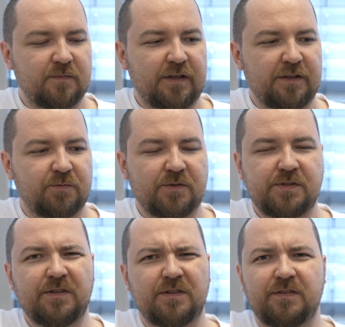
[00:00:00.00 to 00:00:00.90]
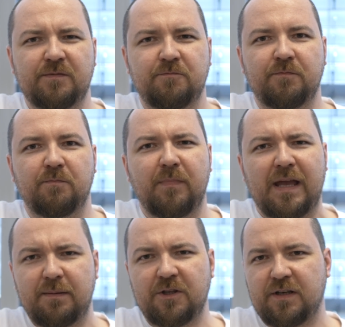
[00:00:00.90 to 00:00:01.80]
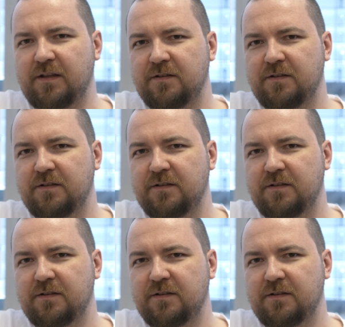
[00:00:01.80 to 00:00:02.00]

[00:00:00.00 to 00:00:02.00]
it was maybe not